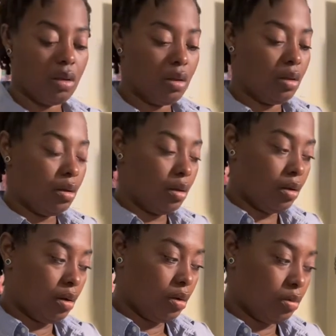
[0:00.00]

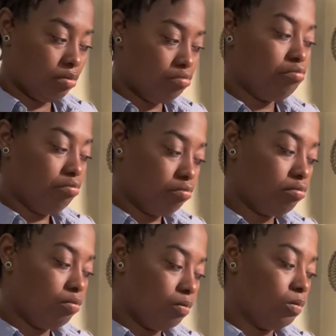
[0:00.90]

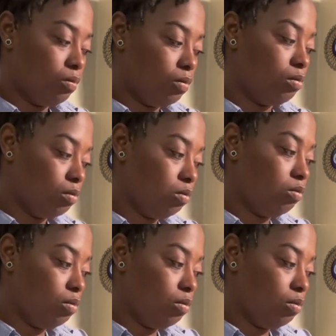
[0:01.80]
[no speech]